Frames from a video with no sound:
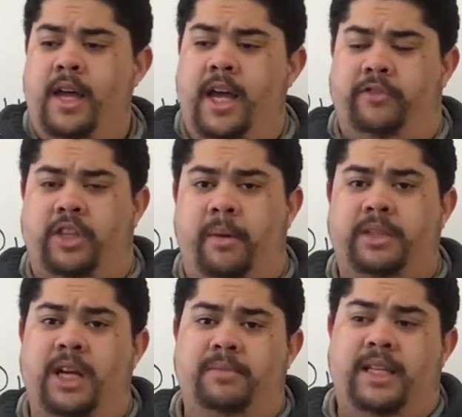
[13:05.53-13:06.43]
If the double
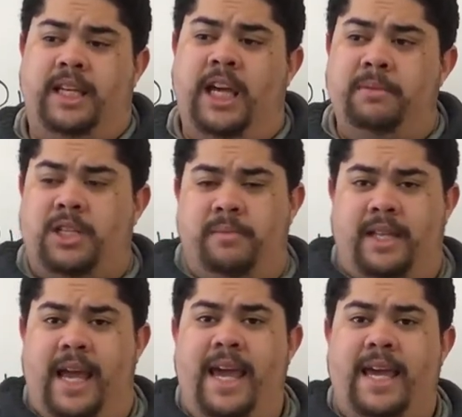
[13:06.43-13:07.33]
team keeps him in
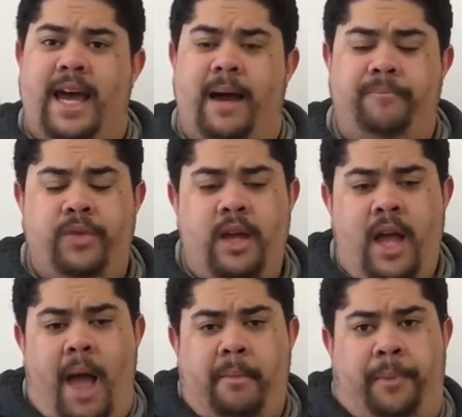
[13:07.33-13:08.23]
the A gap,
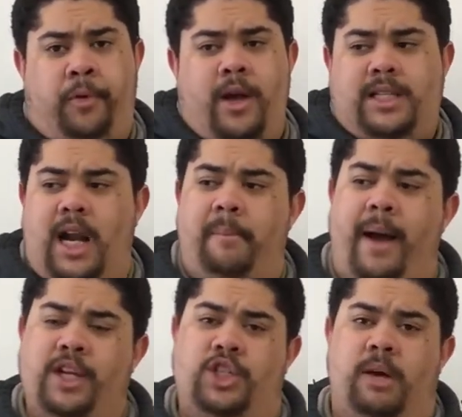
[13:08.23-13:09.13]
I'm gonna press and I
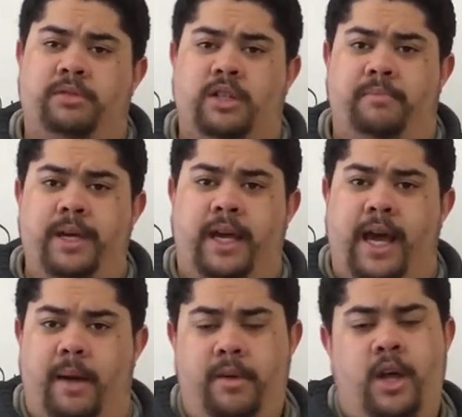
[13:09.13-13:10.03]
might jump to the B gap.